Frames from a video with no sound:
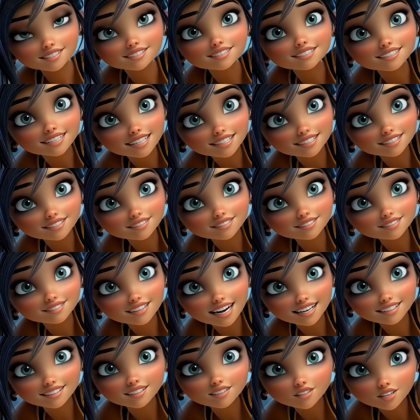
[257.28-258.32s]
This is easier
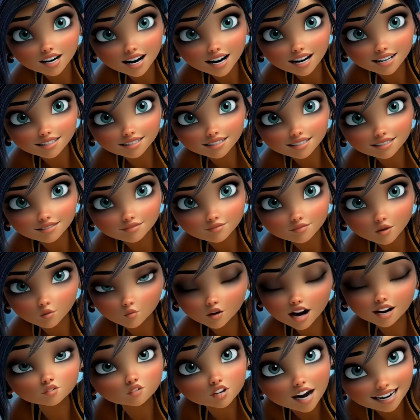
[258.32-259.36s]
said than done, but
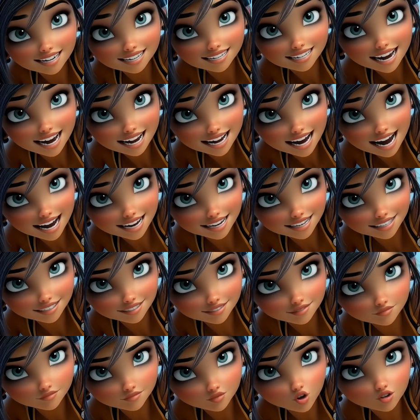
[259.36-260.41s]
what I'm trying to get at
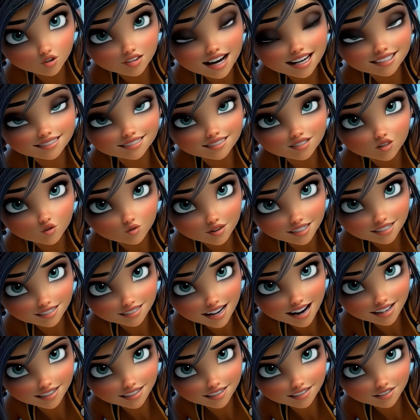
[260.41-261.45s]
is, don't get too
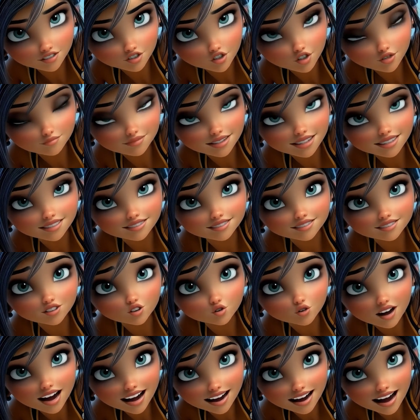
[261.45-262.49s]
excited just because a
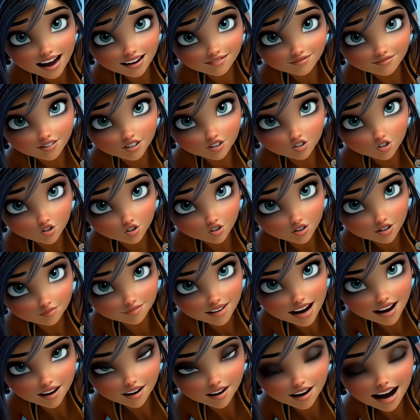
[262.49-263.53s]
new AI feature
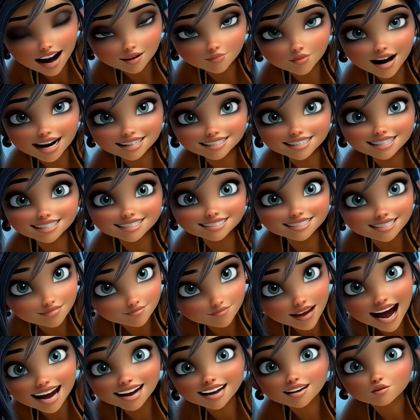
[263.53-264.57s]
comes out. I would actually
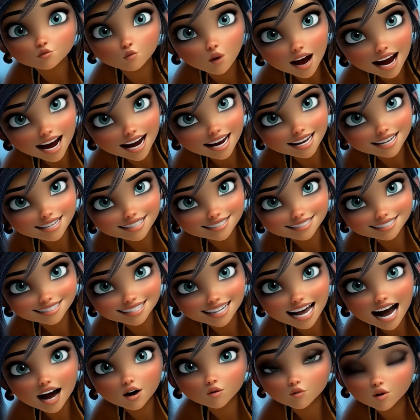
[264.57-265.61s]
sit back and wait and
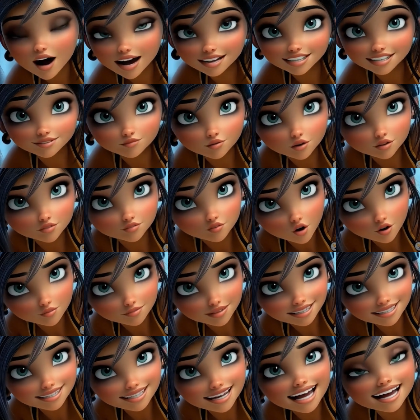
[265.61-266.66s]
see how well it's
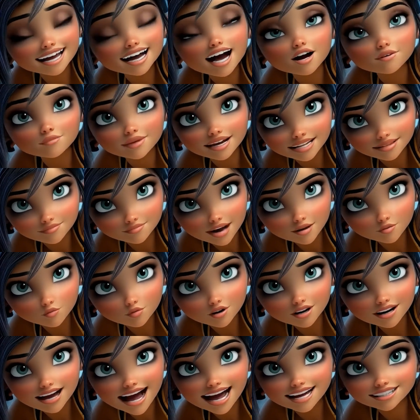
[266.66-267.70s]
performing and how many
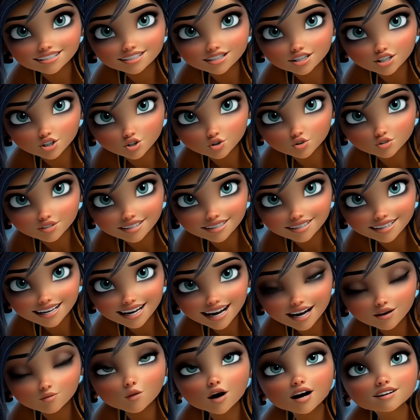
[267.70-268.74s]
people are actually using.
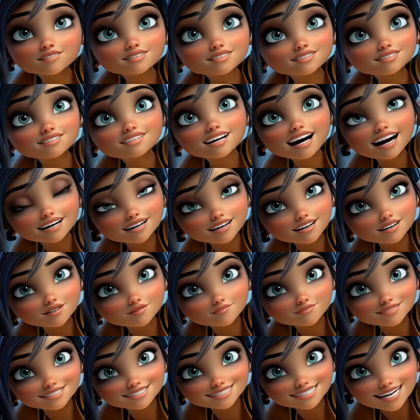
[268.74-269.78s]
And while there's a lot of
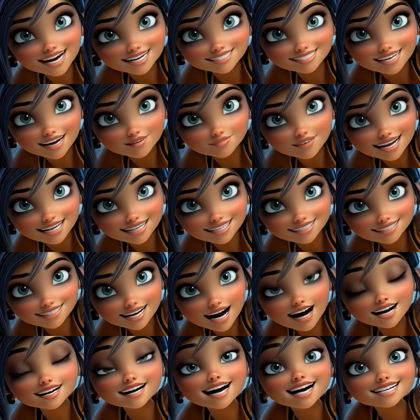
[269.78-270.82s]
other mistakes I made,
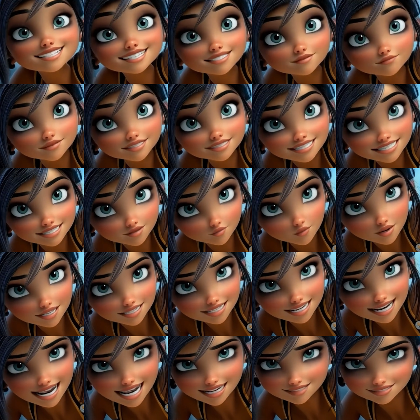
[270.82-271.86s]
I'll end it with this one.
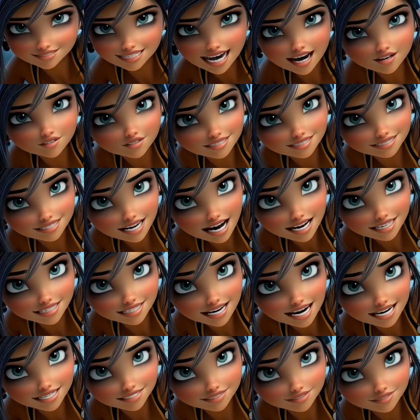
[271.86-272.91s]
I sat on the
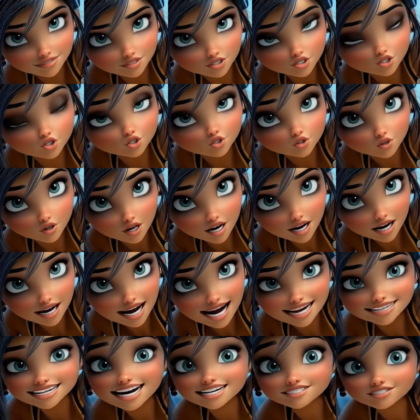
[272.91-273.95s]
sidelines too long.
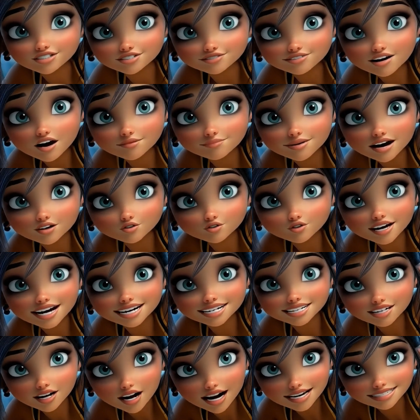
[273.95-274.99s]
I had actually thought about
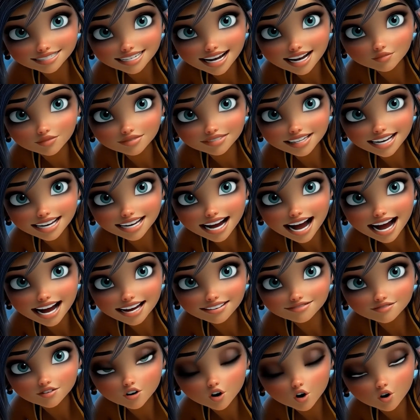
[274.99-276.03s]
creating content with
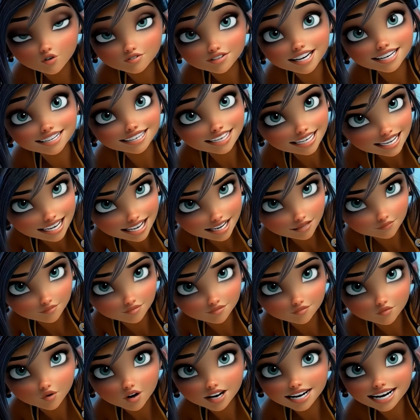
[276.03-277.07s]
AI for over a year
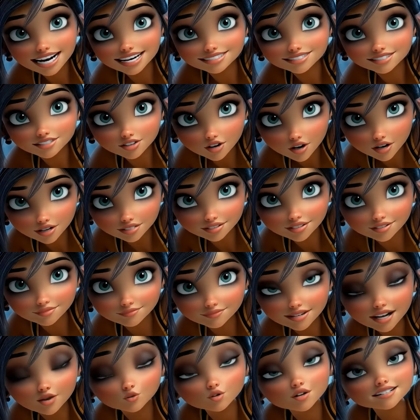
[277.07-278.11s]
before I got started,
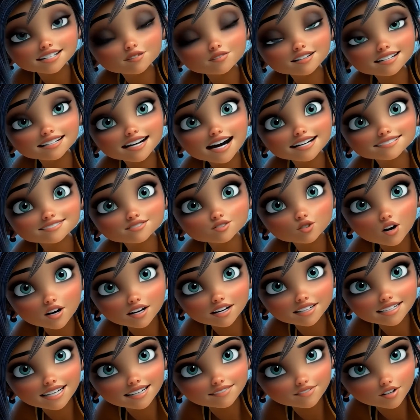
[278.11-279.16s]
but I wish I would have got
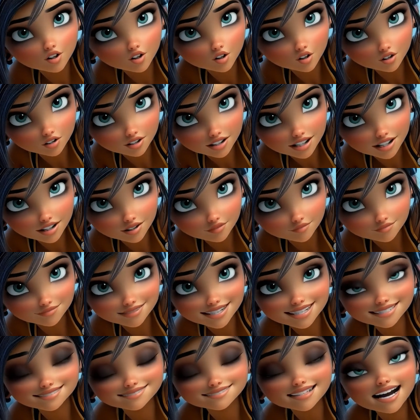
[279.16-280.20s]
started even earlier,
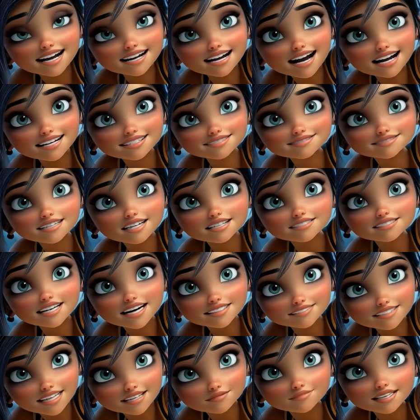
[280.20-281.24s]
because AI has done
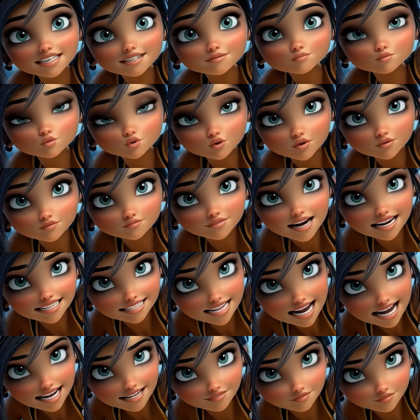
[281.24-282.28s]
nothing but improve my
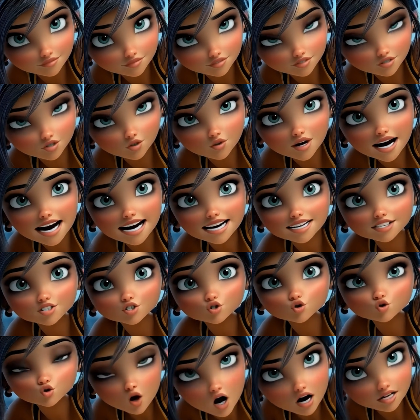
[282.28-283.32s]
life. So I
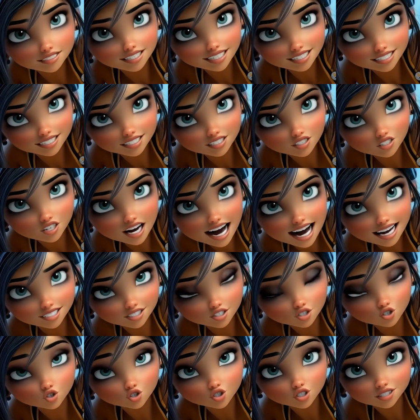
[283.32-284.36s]
strongly
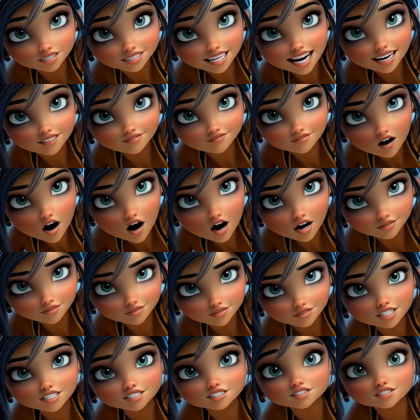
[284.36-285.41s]
suggest you just get
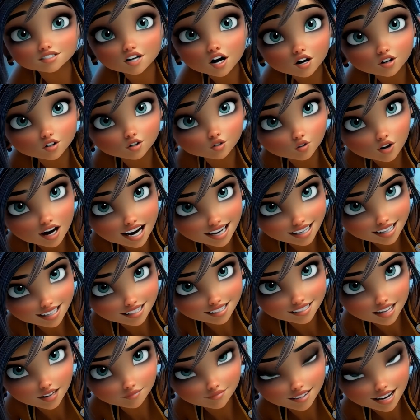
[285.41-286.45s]
involved. Just start creating
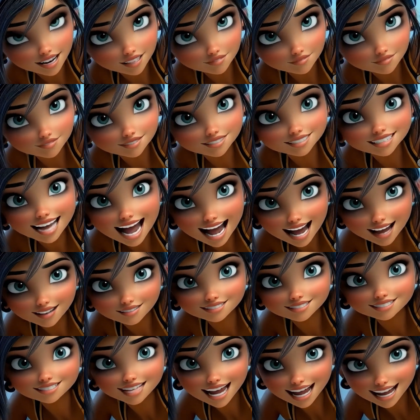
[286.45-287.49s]
something now,
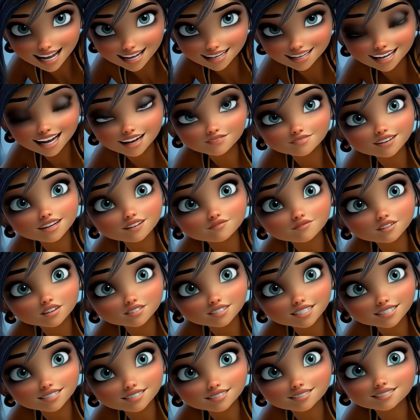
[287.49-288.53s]
today. Even if
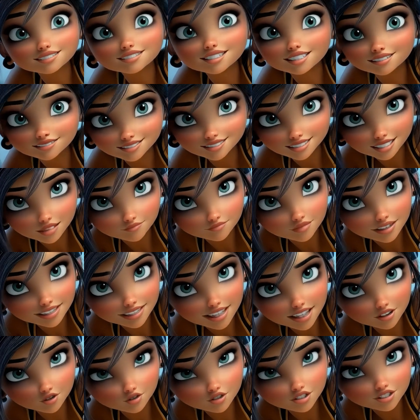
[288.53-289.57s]
it's just a little something
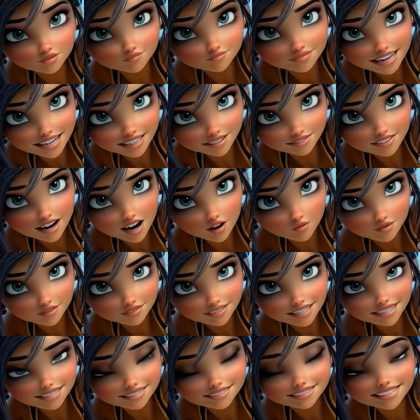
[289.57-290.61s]
and you're just playing around
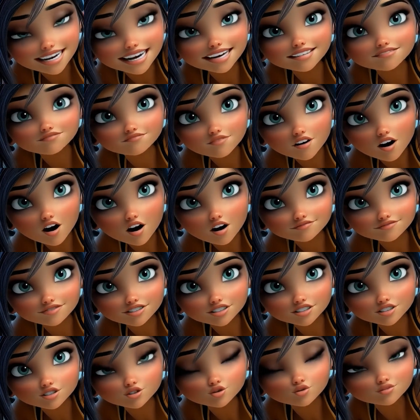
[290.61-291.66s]
with it, get
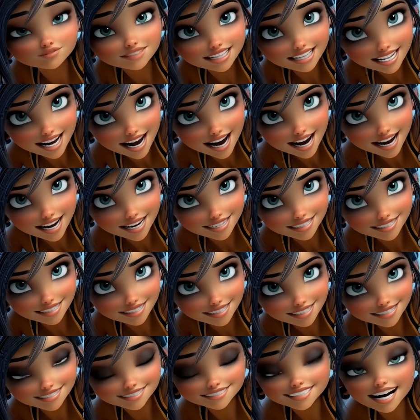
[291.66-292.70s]
involved, use AI.
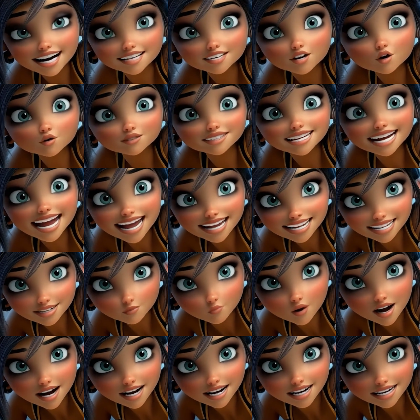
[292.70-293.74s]
It's not going
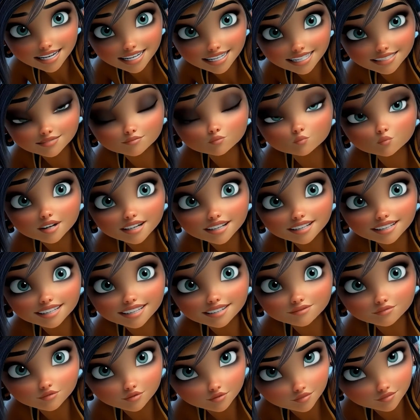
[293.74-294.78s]
anywhere and it will
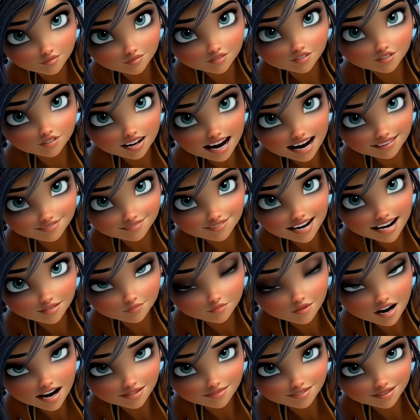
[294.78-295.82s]
improve your life. I
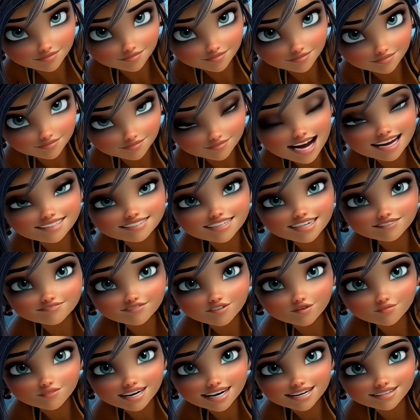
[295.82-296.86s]
promise. That's it
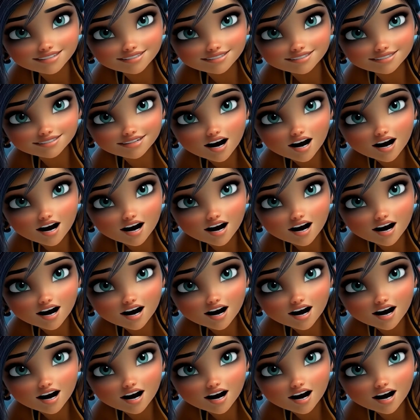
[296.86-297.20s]
for me.